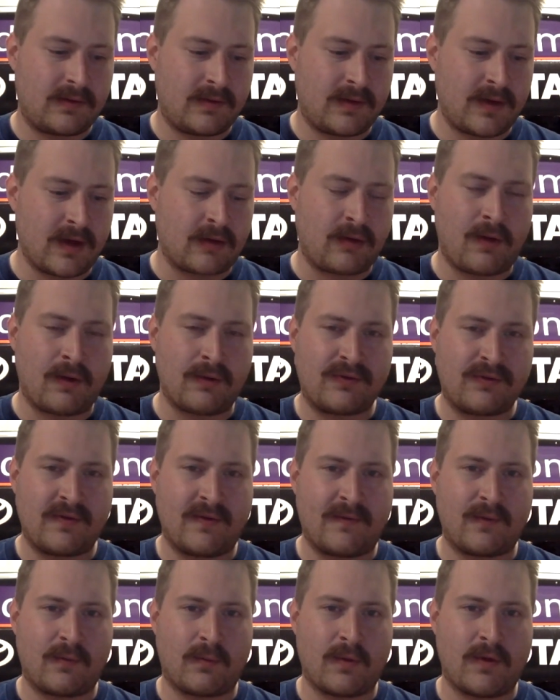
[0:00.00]
get close
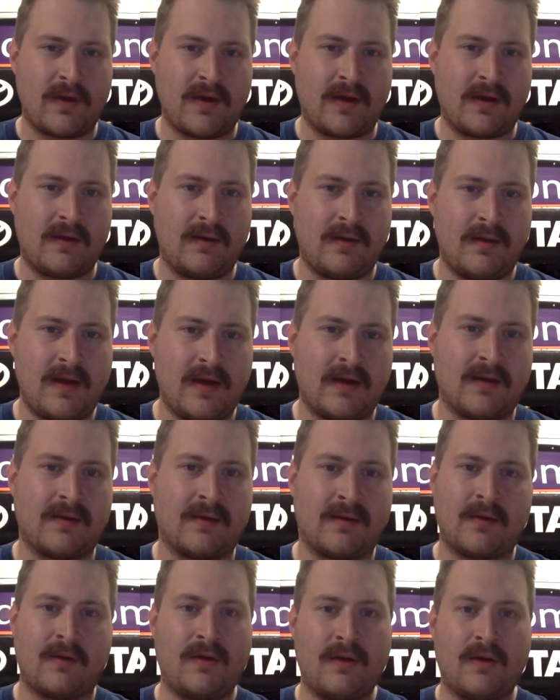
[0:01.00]
enough to where he could
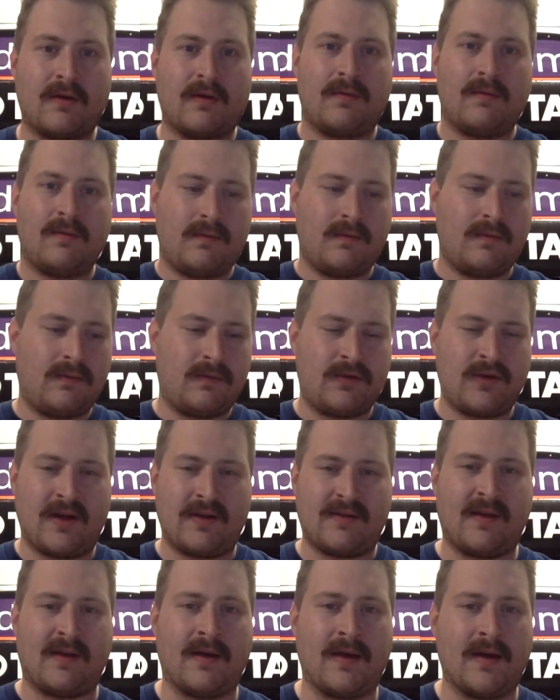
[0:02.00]
clear
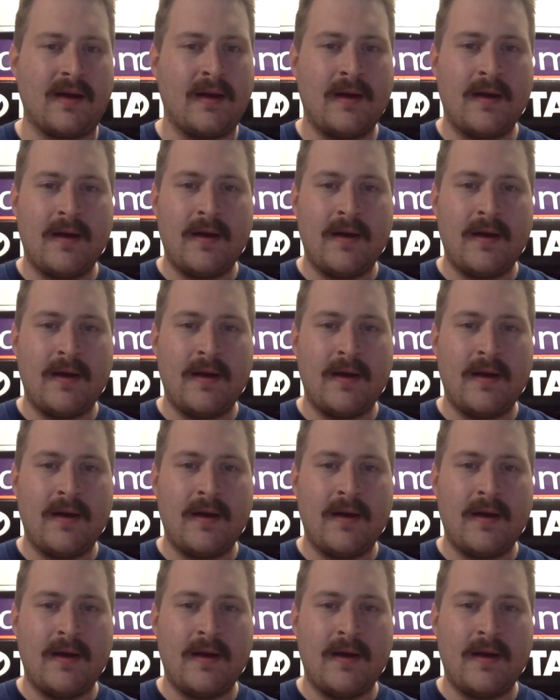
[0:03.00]
Chase Elliott.